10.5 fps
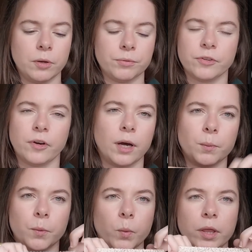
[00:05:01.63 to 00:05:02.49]
over
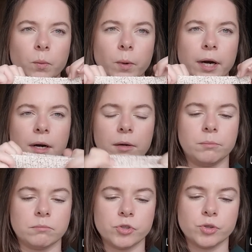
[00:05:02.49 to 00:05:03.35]
time with wear,
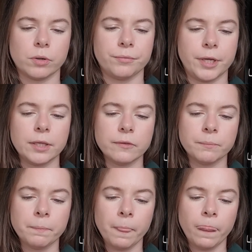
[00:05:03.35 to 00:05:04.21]
I'm sure of that.
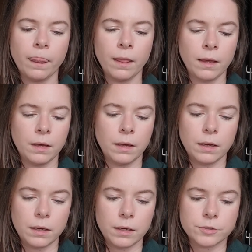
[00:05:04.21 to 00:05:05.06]

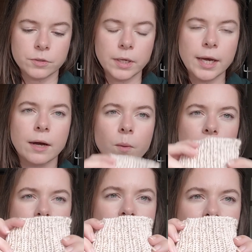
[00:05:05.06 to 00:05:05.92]
So yeah, I
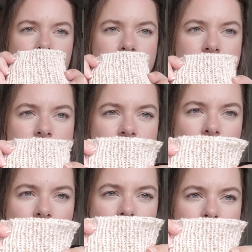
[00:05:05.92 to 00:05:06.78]
really like this
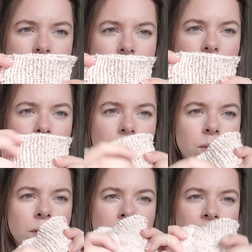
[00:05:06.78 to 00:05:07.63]
yarn and
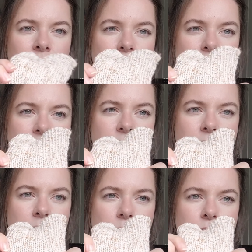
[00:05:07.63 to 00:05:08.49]
how neat
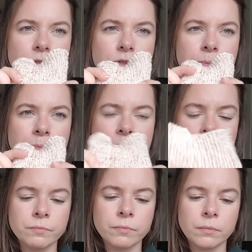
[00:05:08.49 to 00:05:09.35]
it looks.
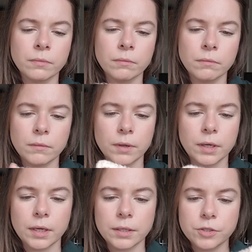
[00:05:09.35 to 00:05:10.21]

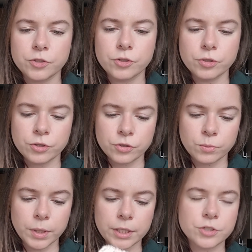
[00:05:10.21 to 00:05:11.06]
And it's just
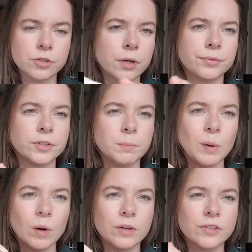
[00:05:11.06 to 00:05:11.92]
really soft, it
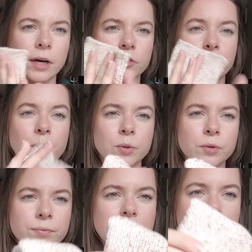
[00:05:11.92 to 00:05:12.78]
blocks out
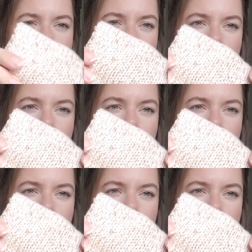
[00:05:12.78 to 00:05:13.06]
beautifully.